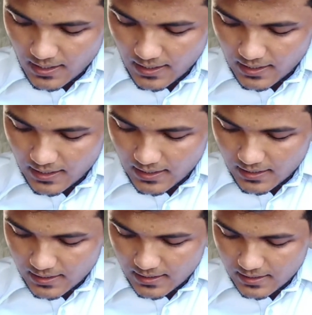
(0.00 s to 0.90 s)

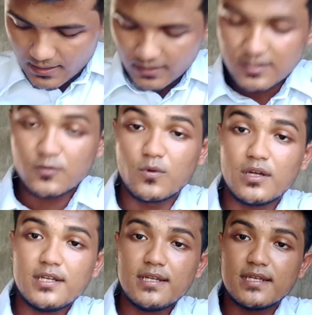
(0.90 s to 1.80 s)
And next
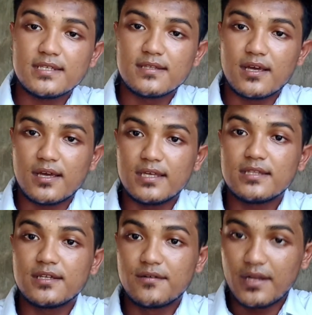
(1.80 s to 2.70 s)
one is the
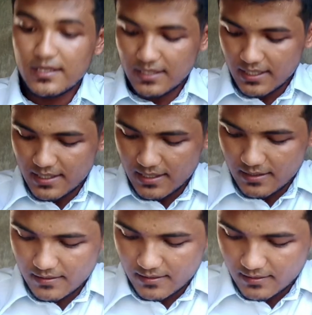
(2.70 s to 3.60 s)

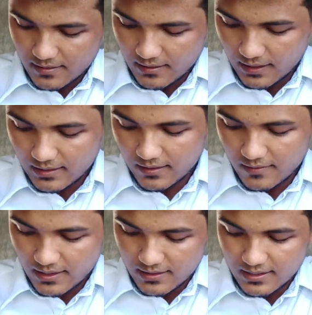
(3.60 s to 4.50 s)
integrated
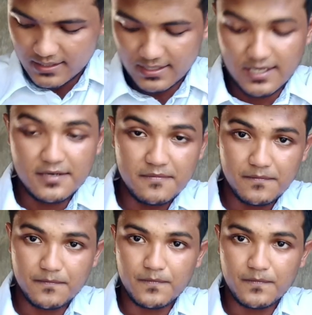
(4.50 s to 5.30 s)
design.